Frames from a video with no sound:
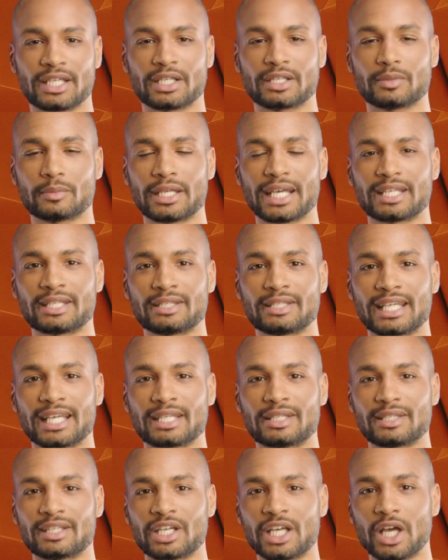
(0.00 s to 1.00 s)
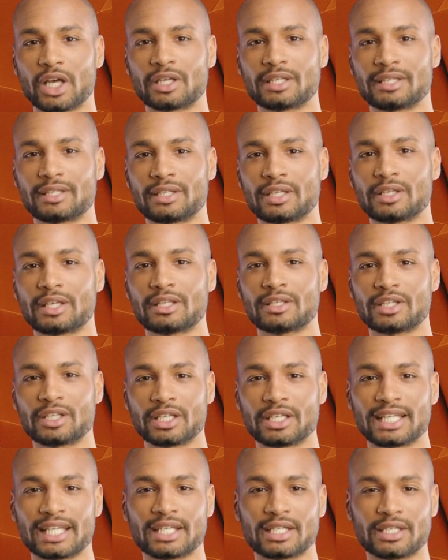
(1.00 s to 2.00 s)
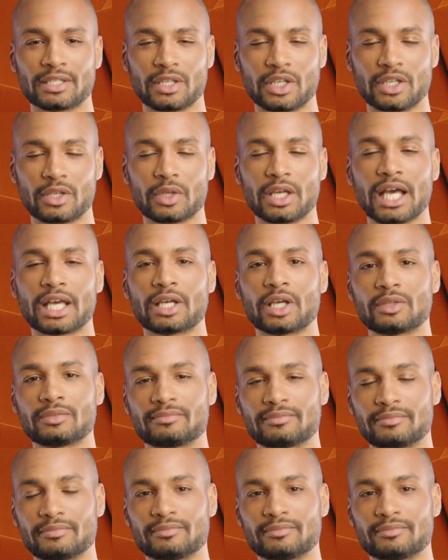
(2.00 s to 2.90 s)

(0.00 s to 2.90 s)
into bite-sized chunks that are easy to swallow.